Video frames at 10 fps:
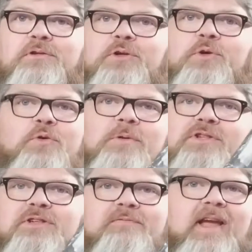new
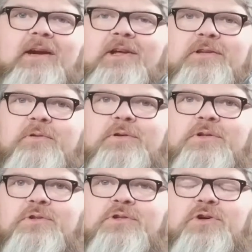Savanna
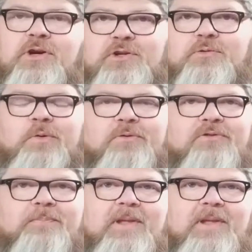turning tools.